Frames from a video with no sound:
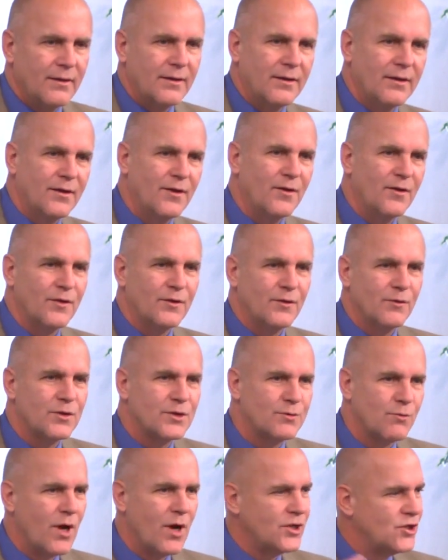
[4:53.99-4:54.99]
You know, there
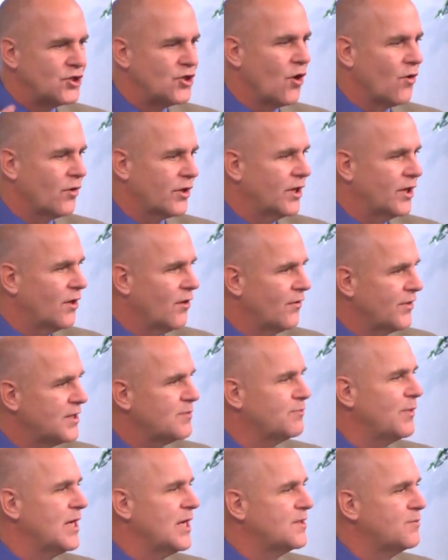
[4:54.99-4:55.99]
was one joke, you know,
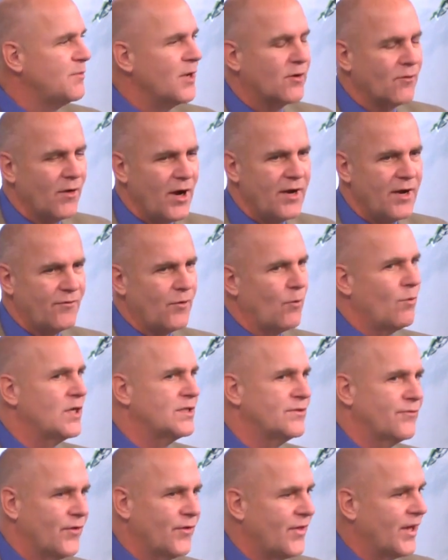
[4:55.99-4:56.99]
this place would be great if it
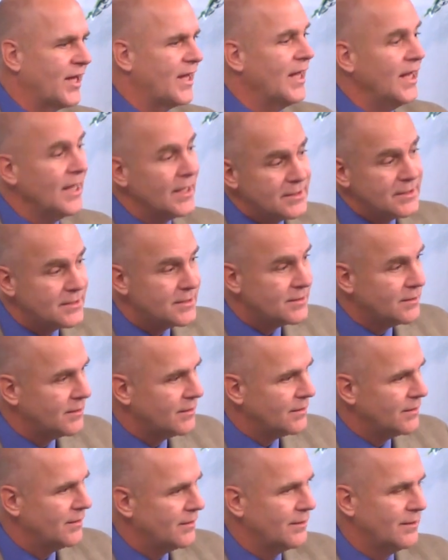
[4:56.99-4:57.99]
wasn't for the kids.
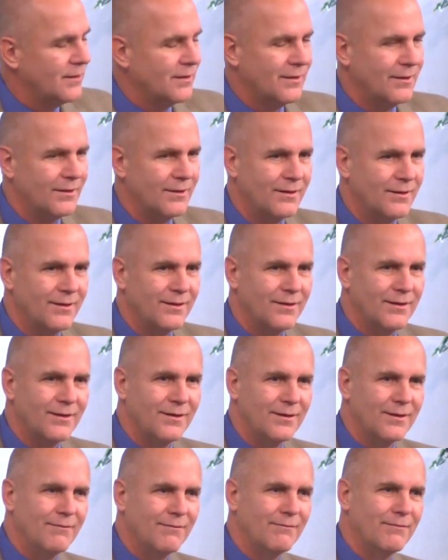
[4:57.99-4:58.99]

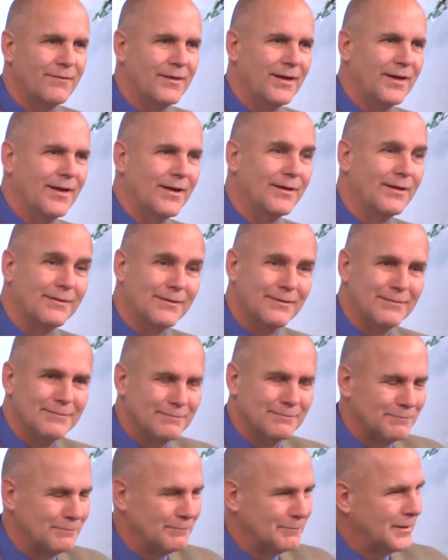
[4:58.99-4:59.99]
Thinking,
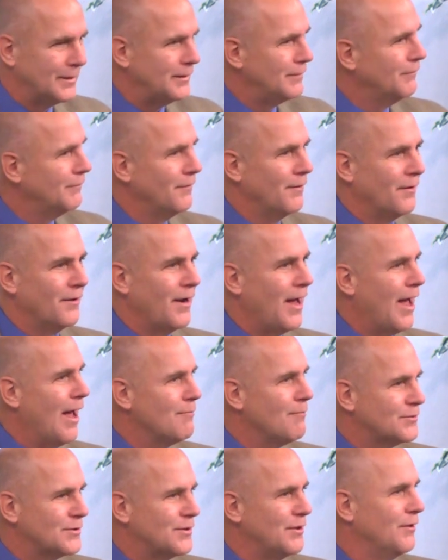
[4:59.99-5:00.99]
you are
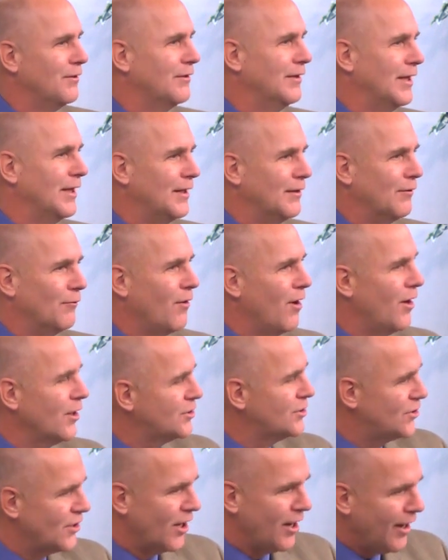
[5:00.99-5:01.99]
absolutely in the
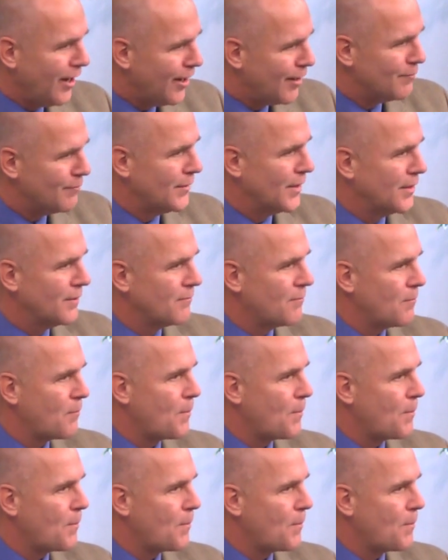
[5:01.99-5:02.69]
wrong job.